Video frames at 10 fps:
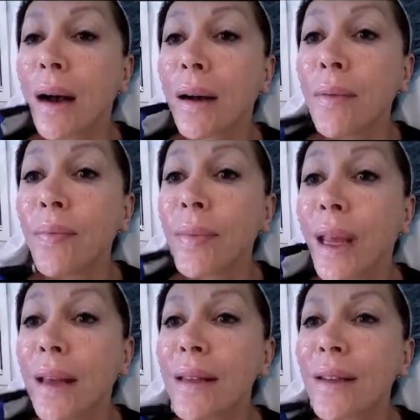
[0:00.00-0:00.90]

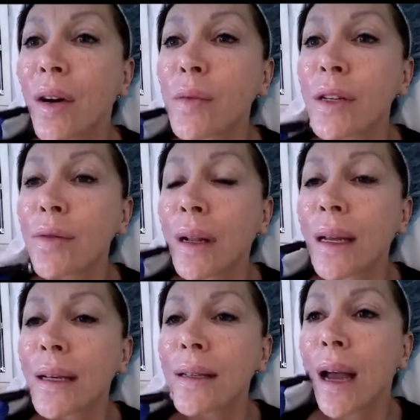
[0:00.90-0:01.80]
And so I'm just
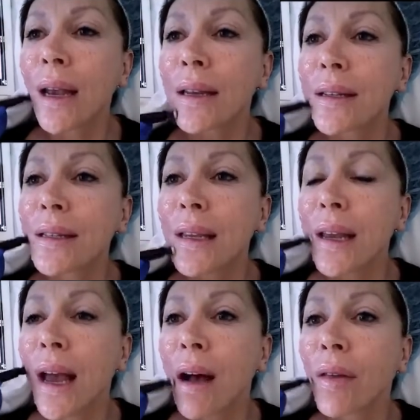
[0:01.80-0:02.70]
really excited to
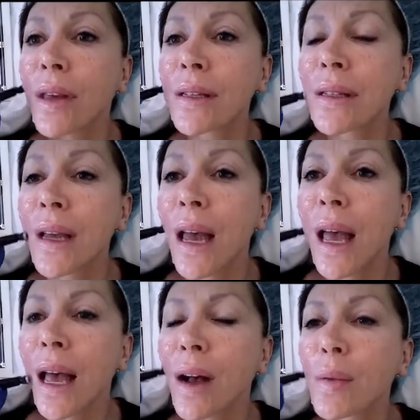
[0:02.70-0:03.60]
see how this
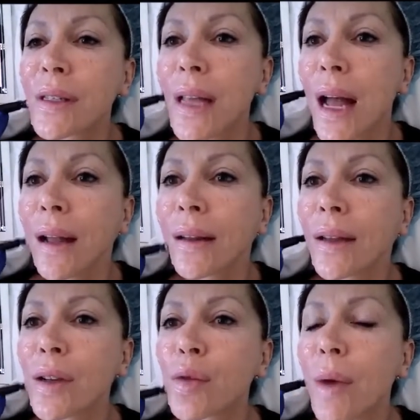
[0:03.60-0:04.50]
helps
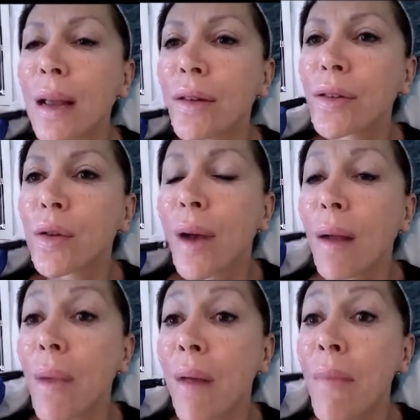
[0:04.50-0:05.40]
those wrinkles
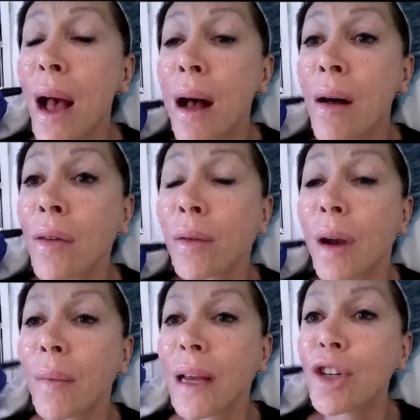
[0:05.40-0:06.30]
around my mouth,
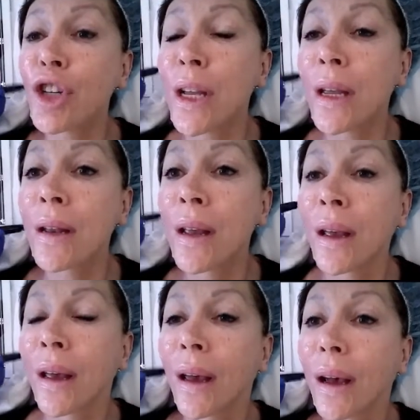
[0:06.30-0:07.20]
around my chin,
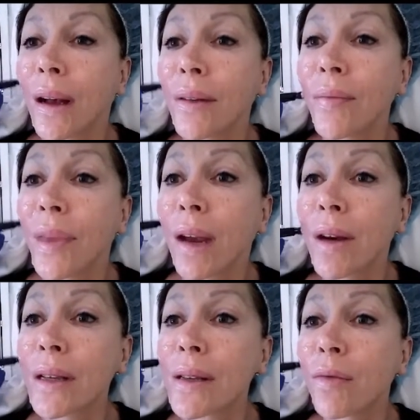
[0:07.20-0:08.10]

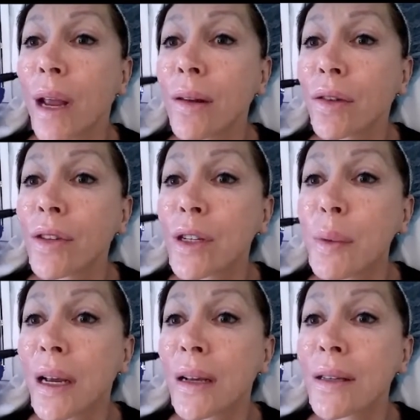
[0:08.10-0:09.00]
areas that wrinkle
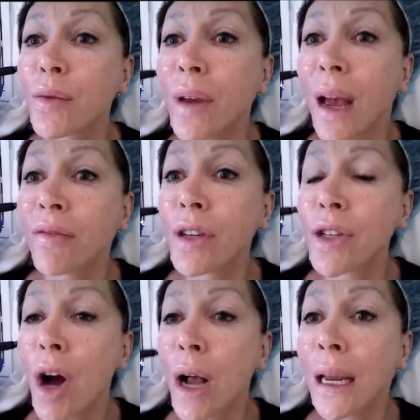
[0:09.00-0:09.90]
just because we have to
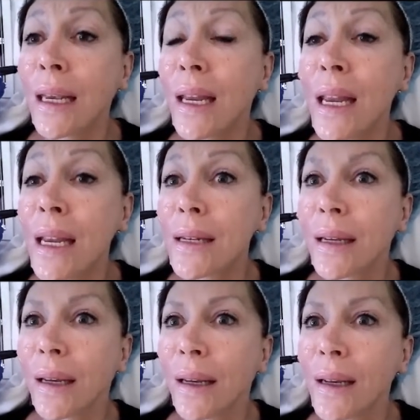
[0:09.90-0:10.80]
talk and
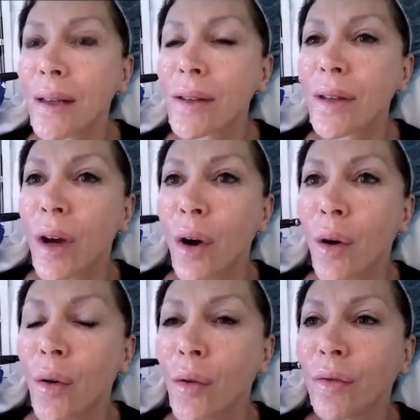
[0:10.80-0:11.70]
eat.
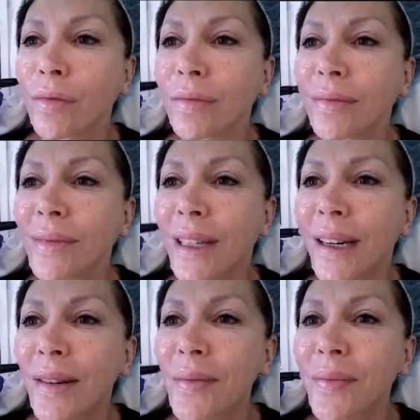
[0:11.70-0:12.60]
So
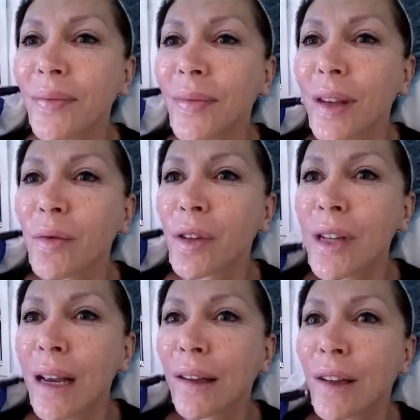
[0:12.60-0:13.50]
we'll
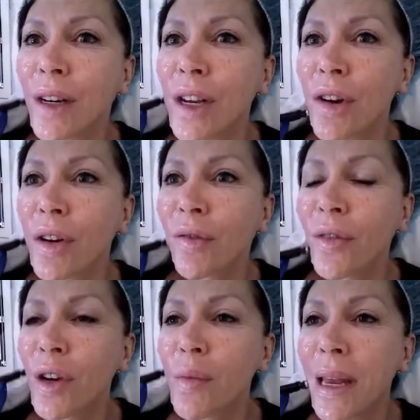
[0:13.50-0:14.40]
take a look here in a
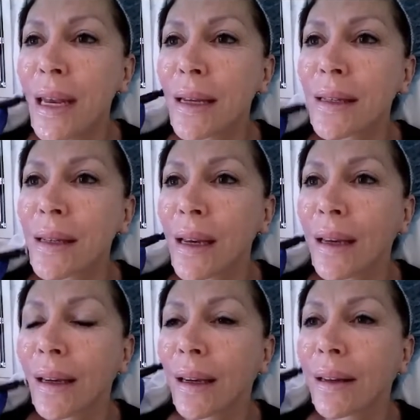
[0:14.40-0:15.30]
few minutes.
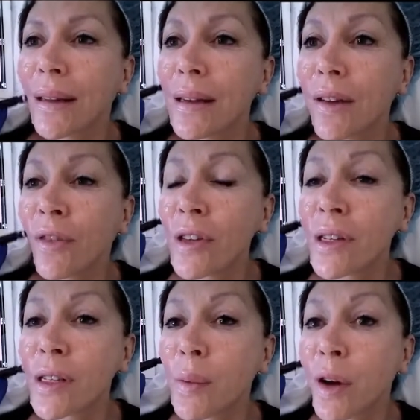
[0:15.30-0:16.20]
The difference
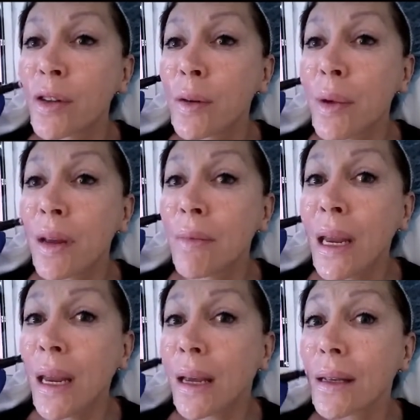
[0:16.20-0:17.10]
is supposed to be
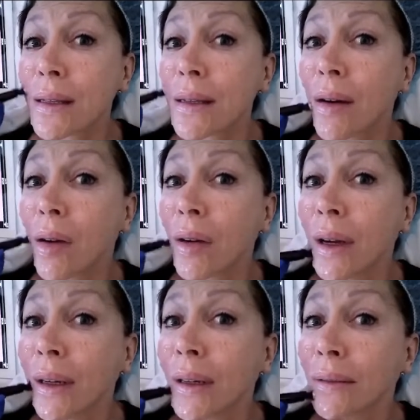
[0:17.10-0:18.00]
immediate, so
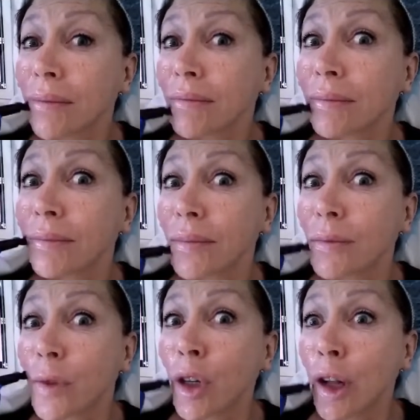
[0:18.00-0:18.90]

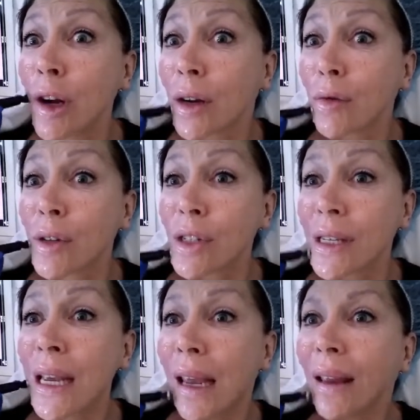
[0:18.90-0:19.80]
we'll
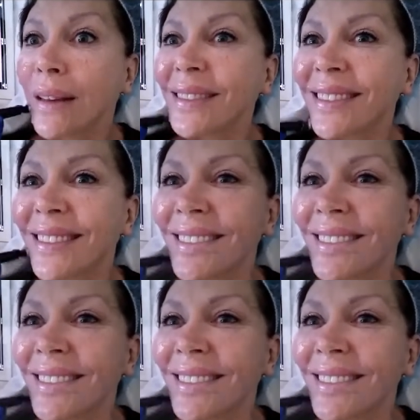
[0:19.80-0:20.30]
see.